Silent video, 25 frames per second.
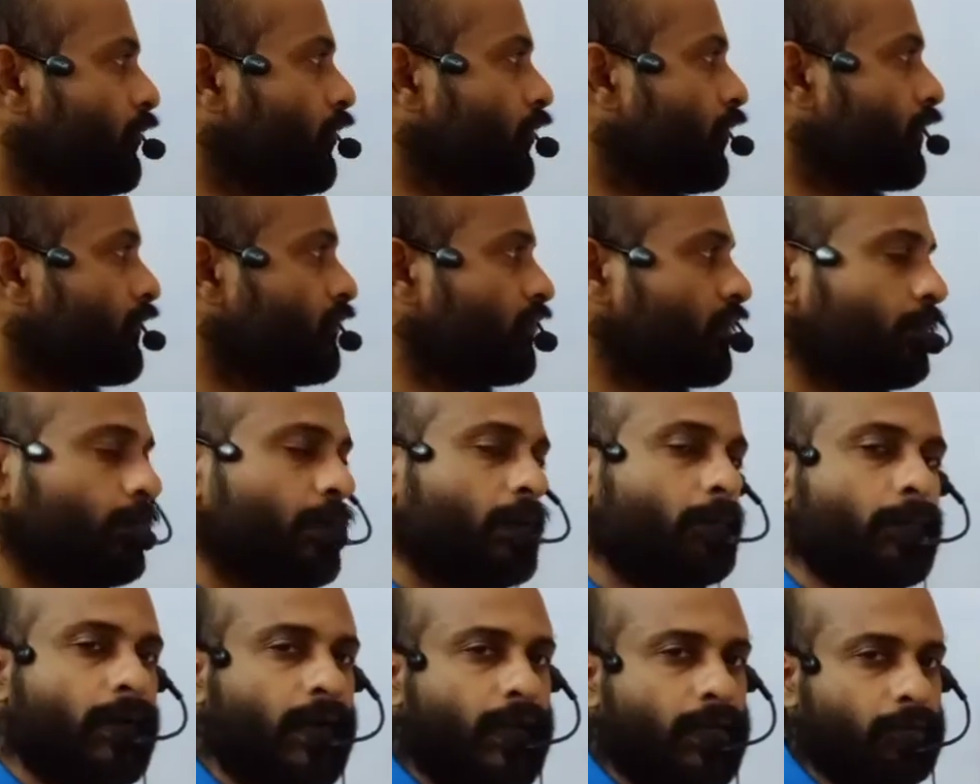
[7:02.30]
point will be
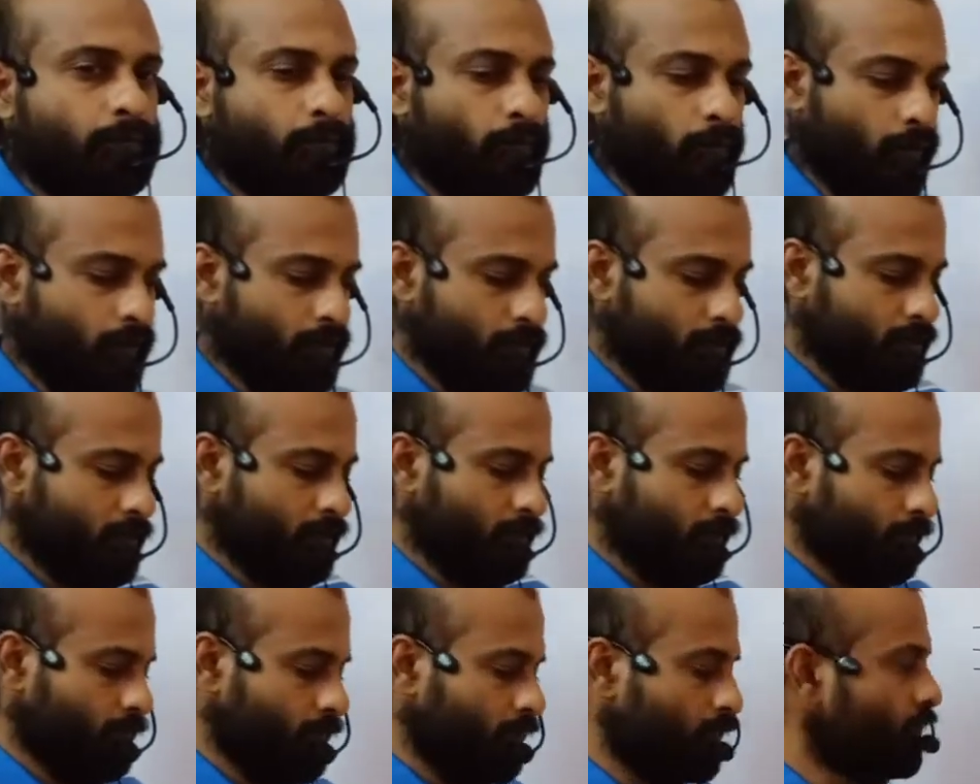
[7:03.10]
a bright point.
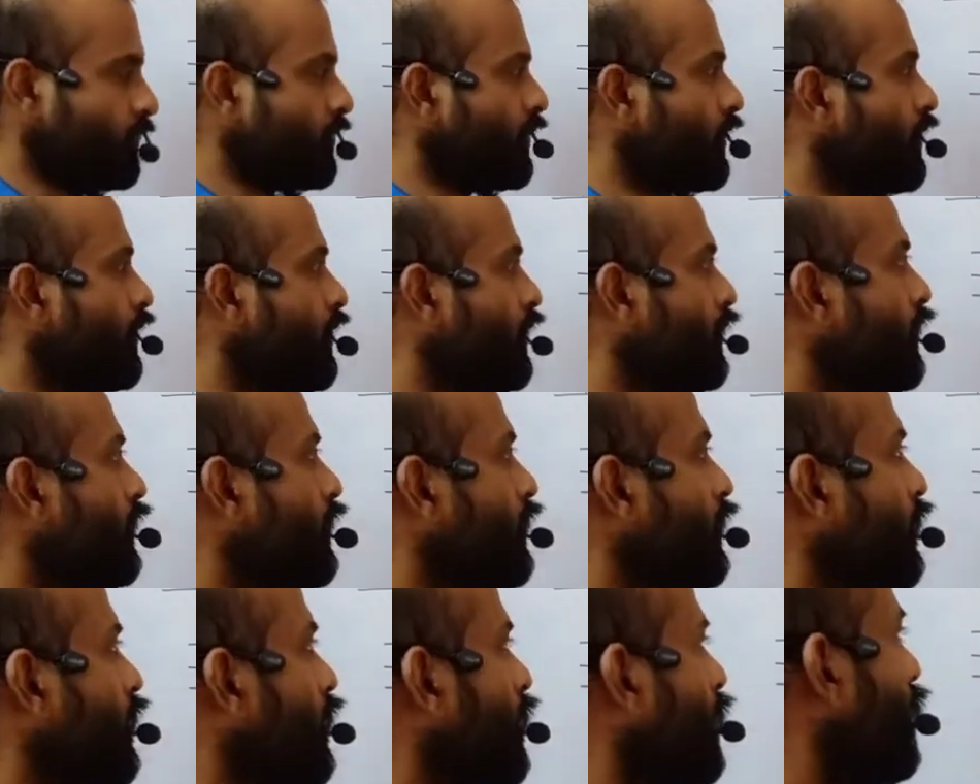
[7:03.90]

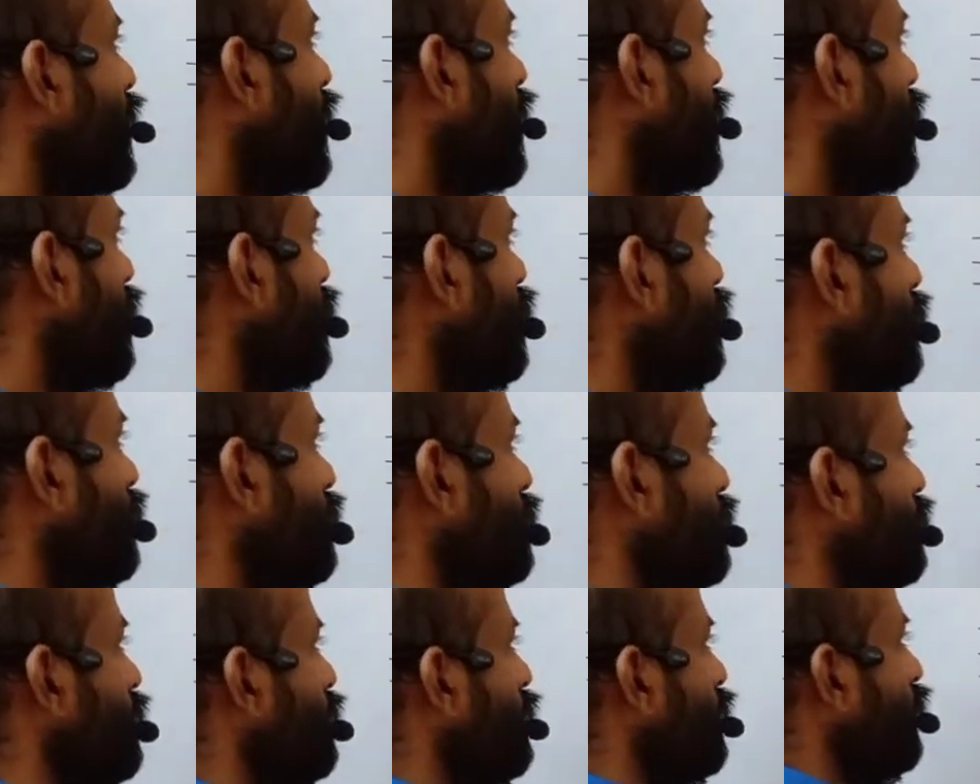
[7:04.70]
Now
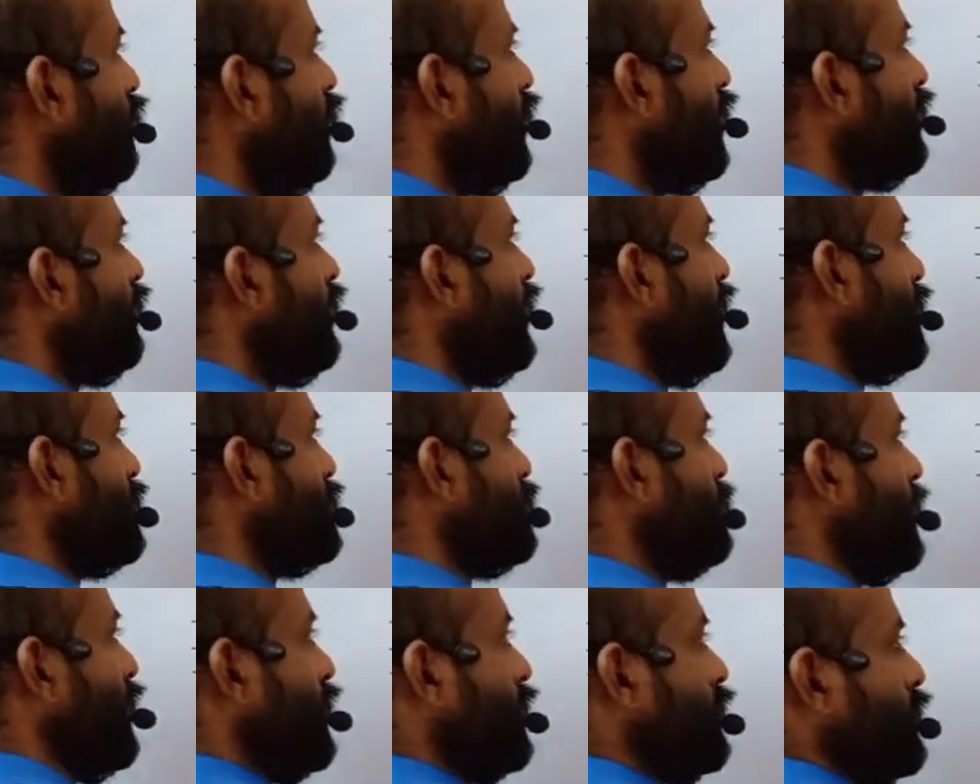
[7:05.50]
what we
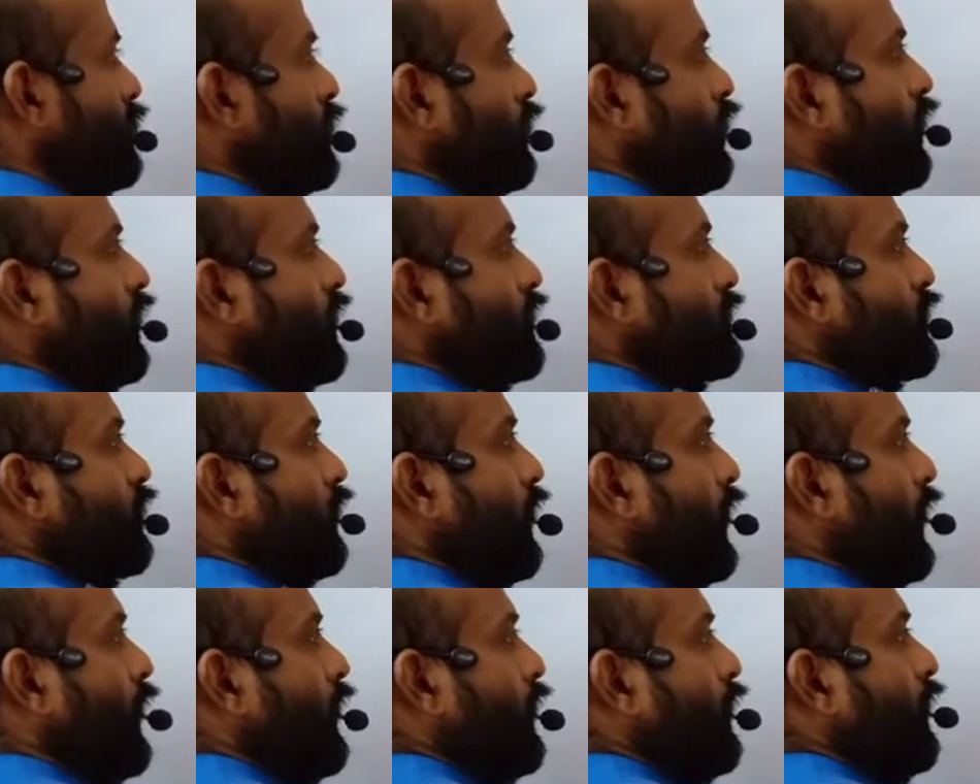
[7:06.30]
expect on the
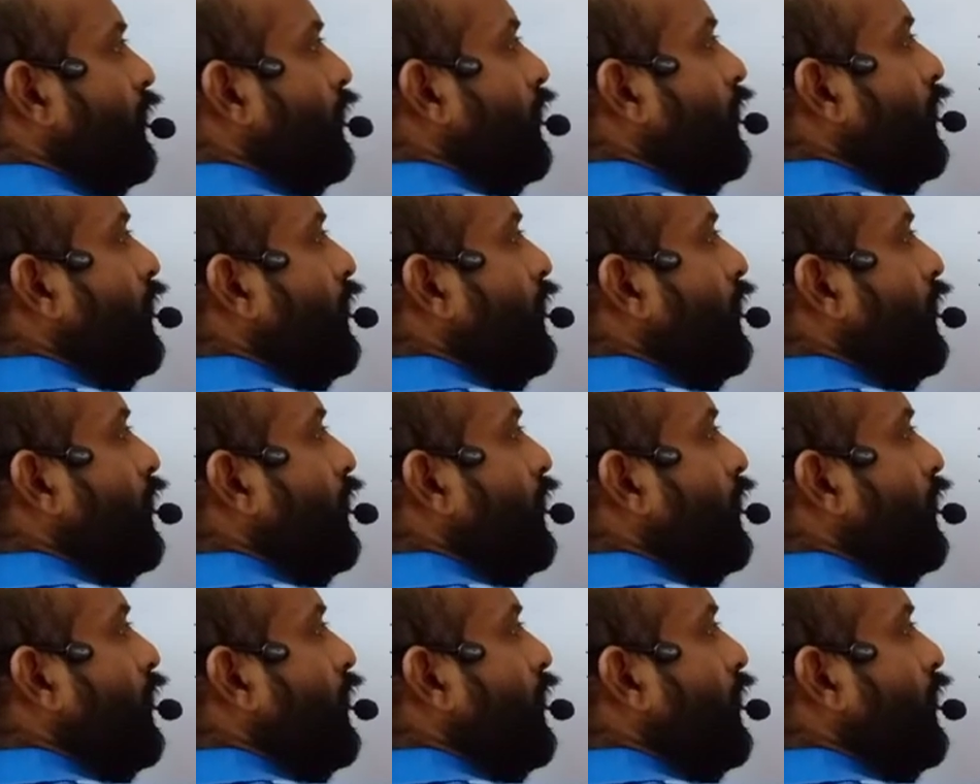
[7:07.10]
screen,